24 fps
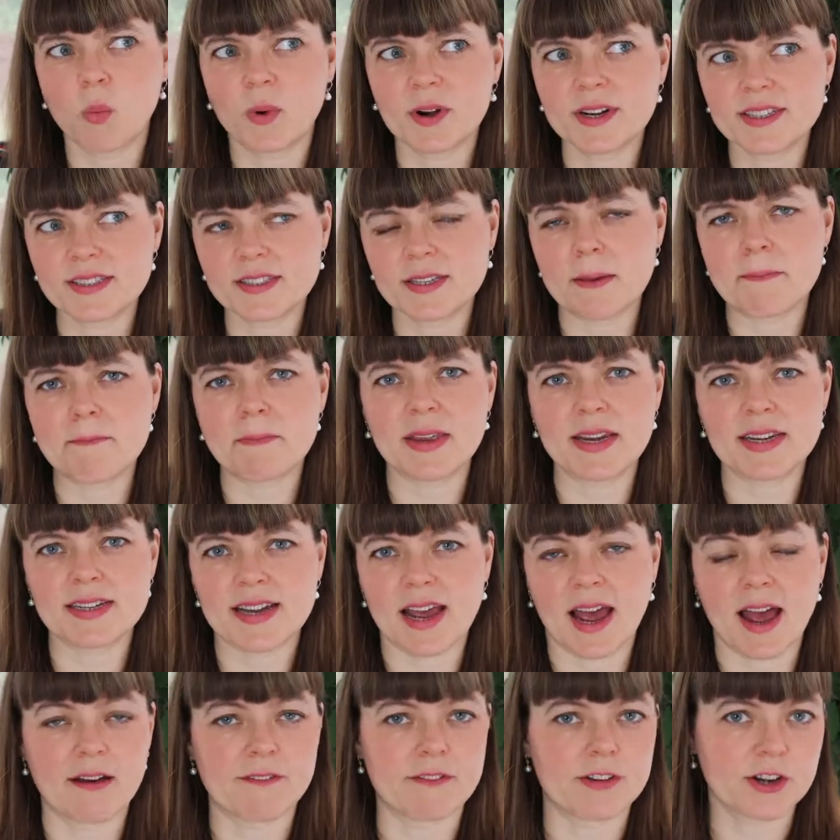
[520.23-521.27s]
What does it mean
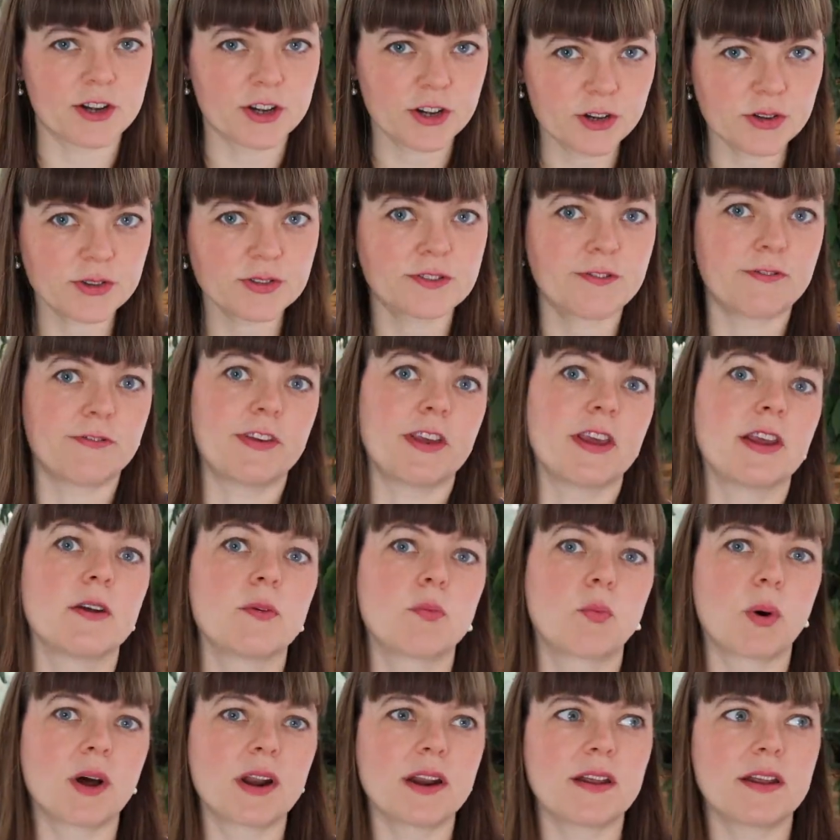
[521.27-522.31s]
to have a
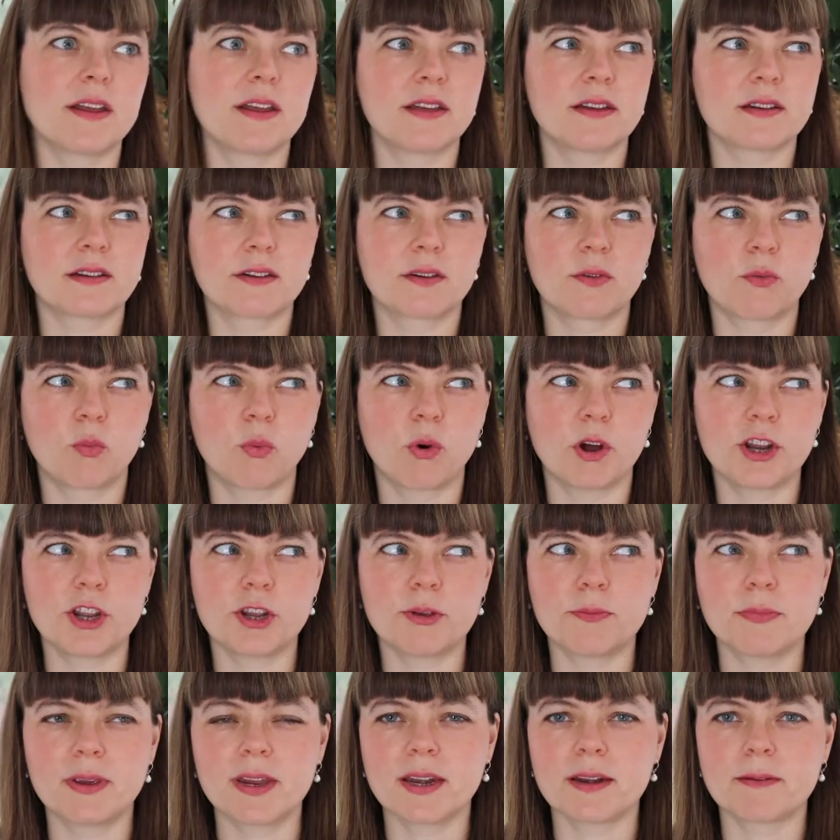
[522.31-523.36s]
newsfeed? What what do
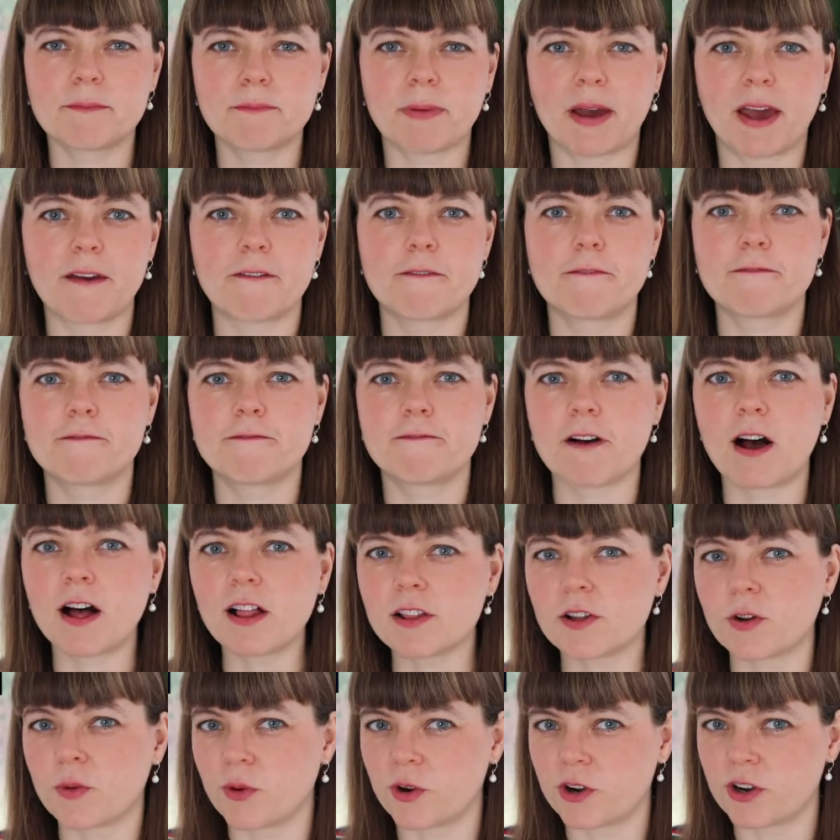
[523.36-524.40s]
you mean by
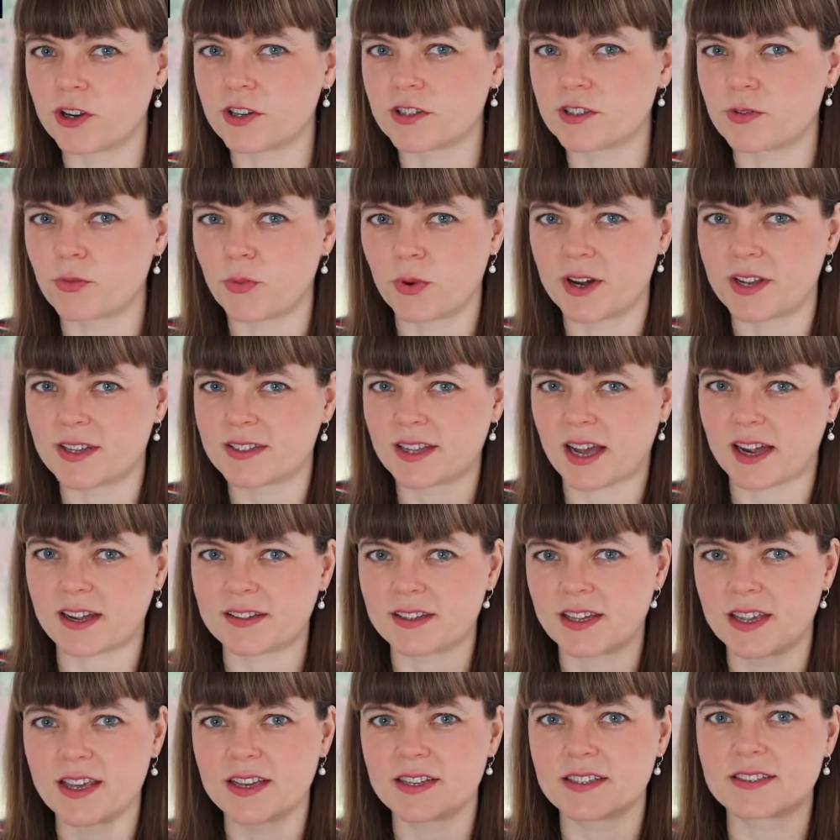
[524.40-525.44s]
followers? What
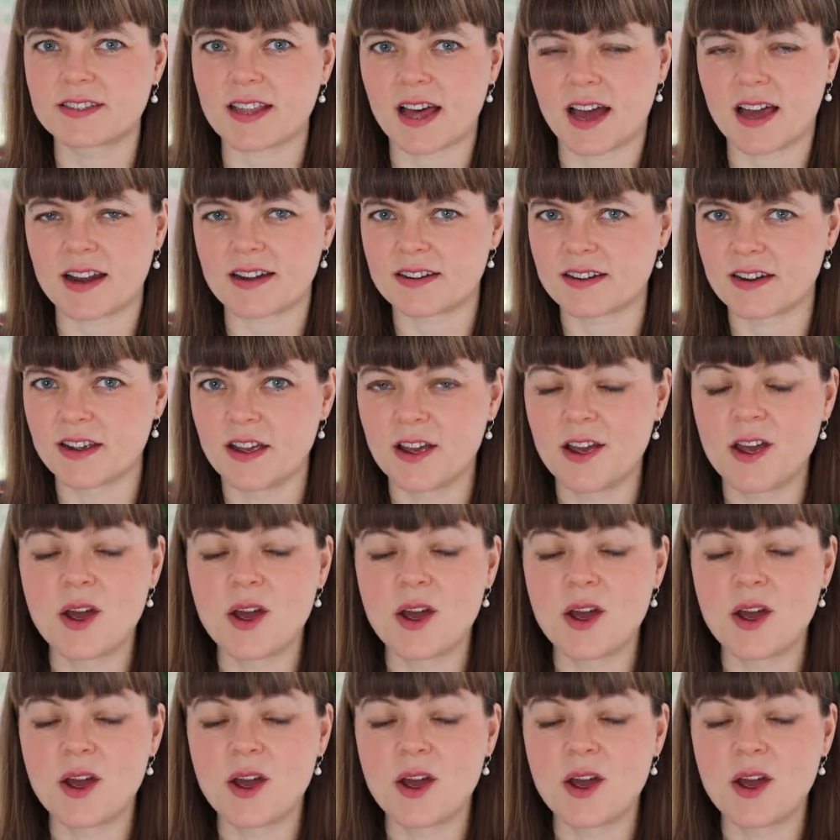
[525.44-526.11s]
exactly is that?